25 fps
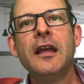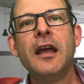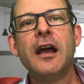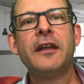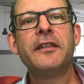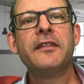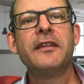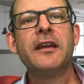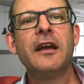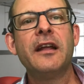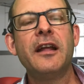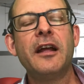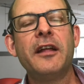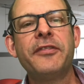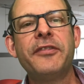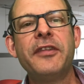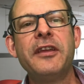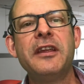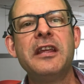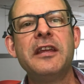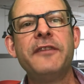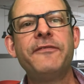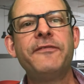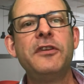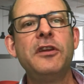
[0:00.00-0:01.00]
And I
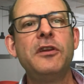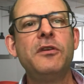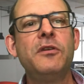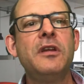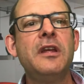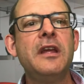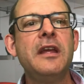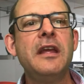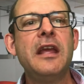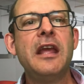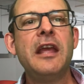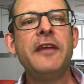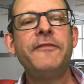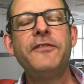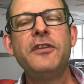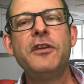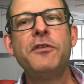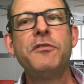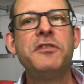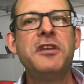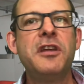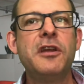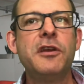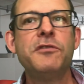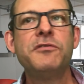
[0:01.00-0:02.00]
think if you if you
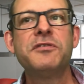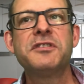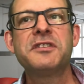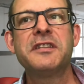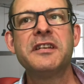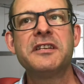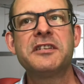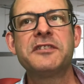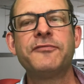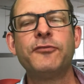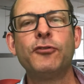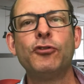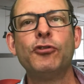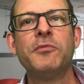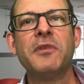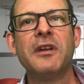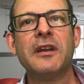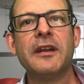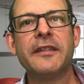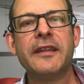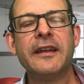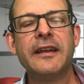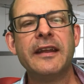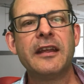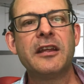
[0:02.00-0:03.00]
use this
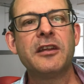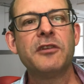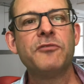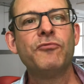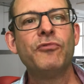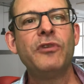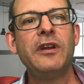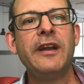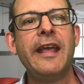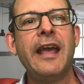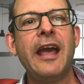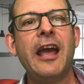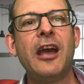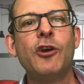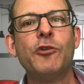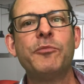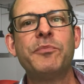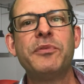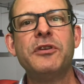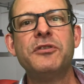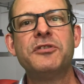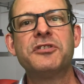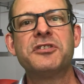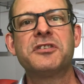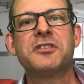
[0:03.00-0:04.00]
formula, then it can really
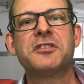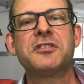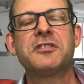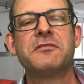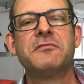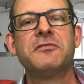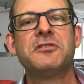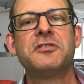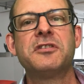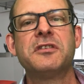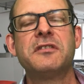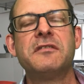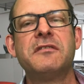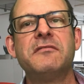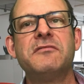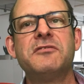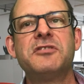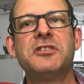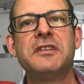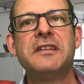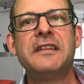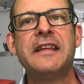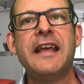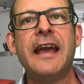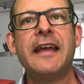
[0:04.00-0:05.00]
help you to, to,
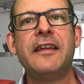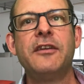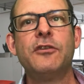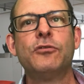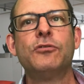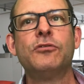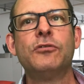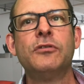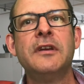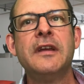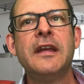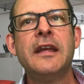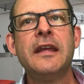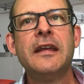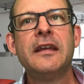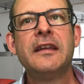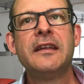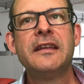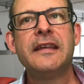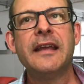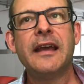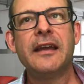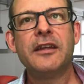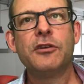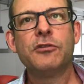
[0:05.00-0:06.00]
to get your
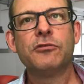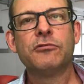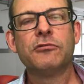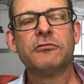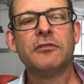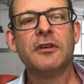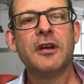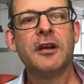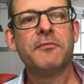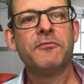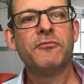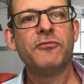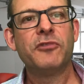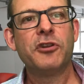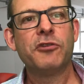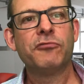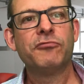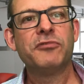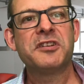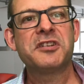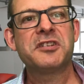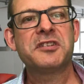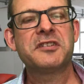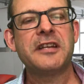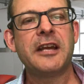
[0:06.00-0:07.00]
get your um, your
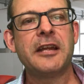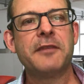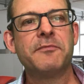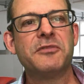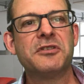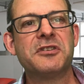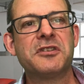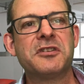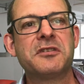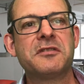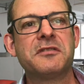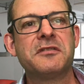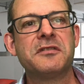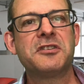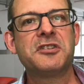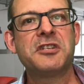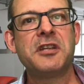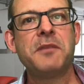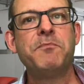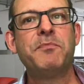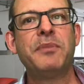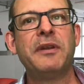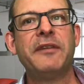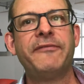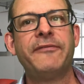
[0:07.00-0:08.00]
risk statements
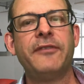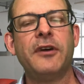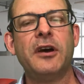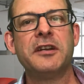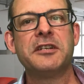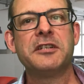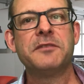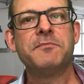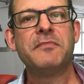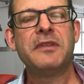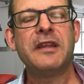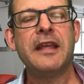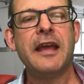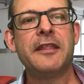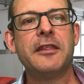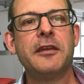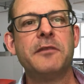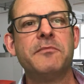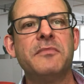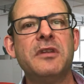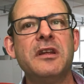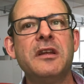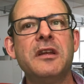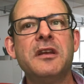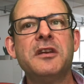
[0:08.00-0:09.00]
simplified and get
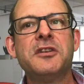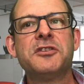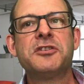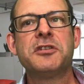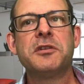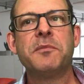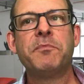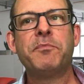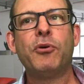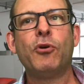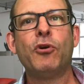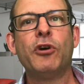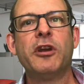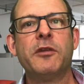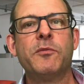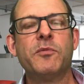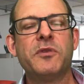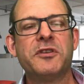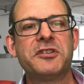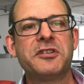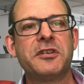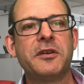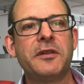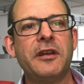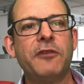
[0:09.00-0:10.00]
them to the point
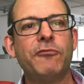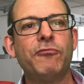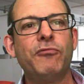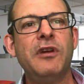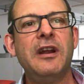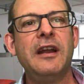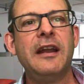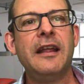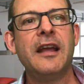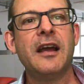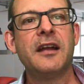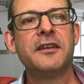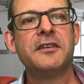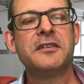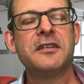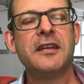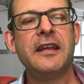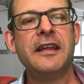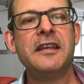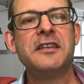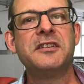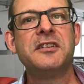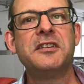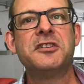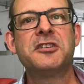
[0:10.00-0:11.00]
where so they're really
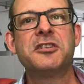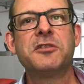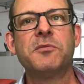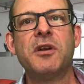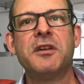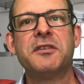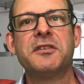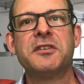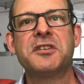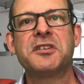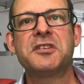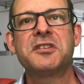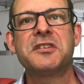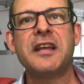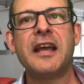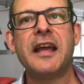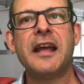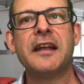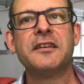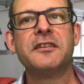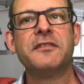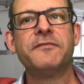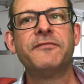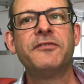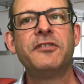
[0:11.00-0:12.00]
easy to
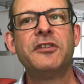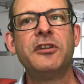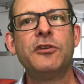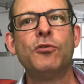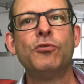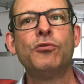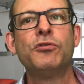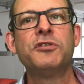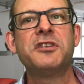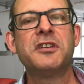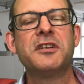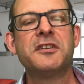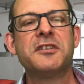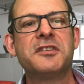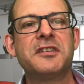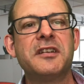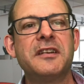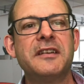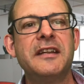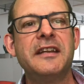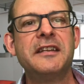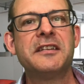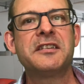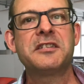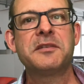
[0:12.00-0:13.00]
understand. And for the audience,
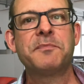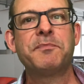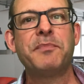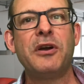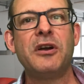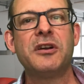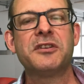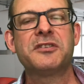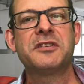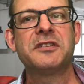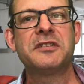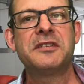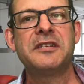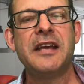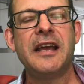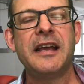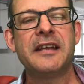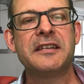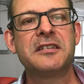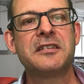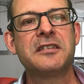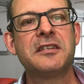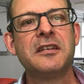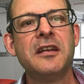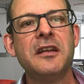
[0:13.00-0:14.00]
it needs to pass the
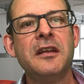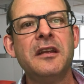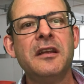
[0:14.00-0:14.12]
test.